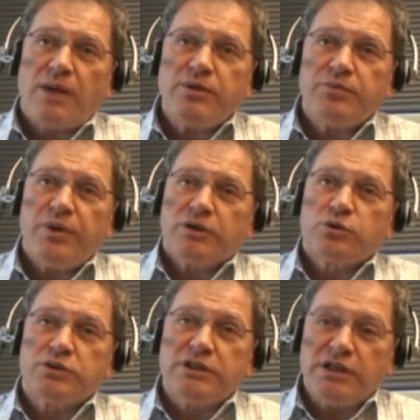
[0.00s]
Coming
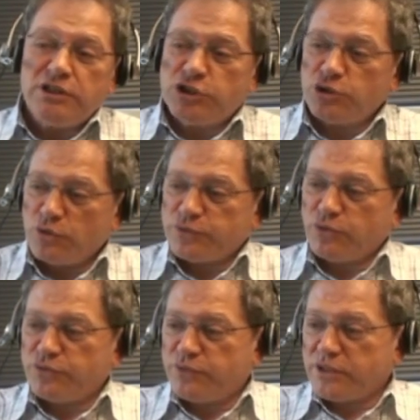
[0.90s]
back to the religion of
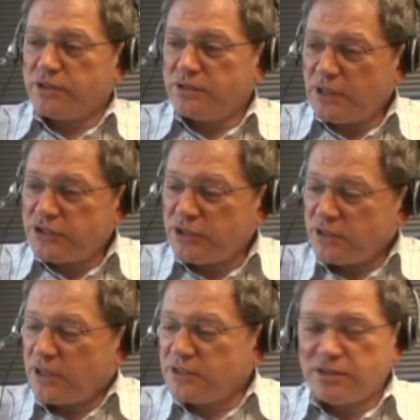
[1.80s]
software
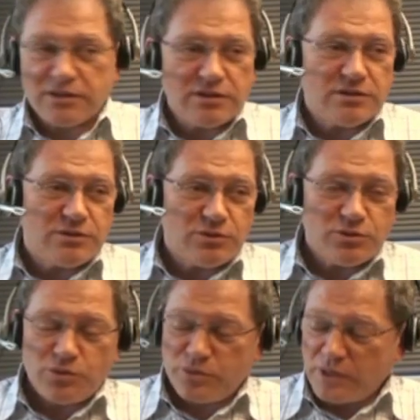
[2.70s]
testing, and
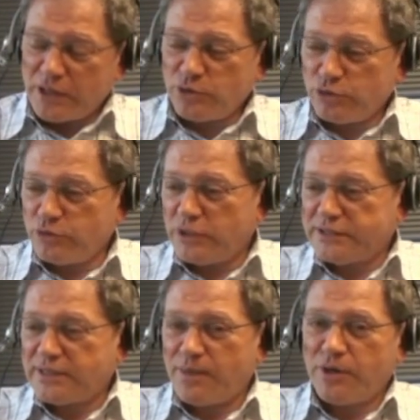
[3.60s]
I told you
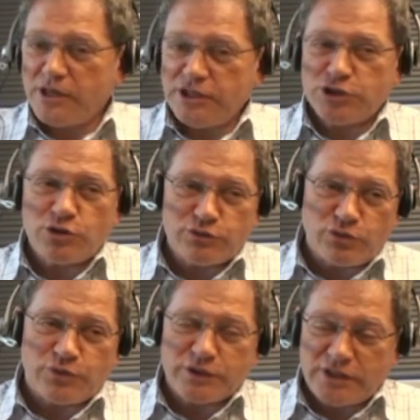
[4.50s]
last time, religion of
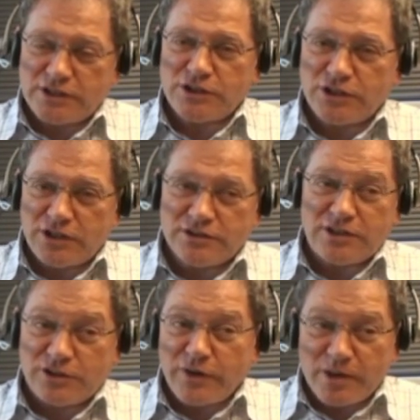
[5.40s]
software testing
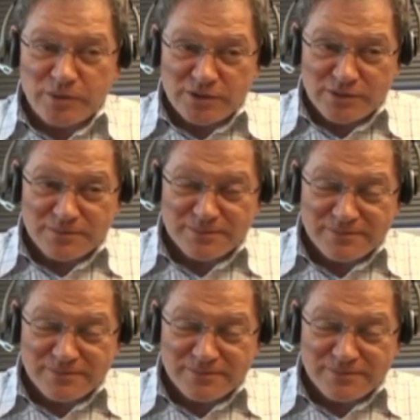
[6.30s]
is requirements.